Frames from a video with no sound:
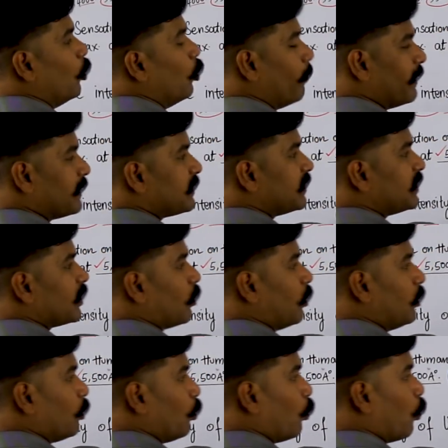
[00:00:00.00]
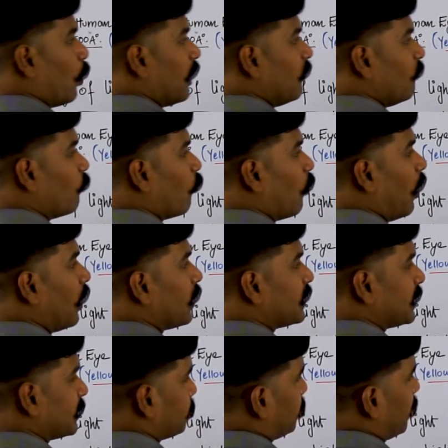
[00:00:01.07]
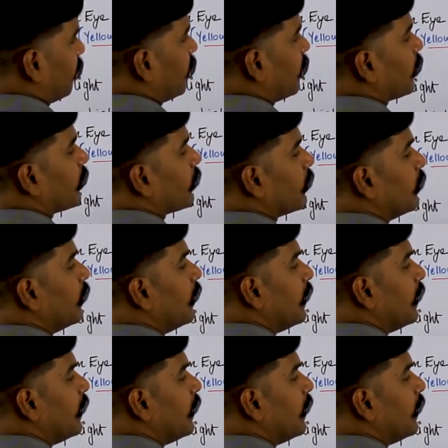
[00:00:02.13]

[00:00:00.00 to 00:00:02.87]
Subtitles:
lumens is equal to 1 watt power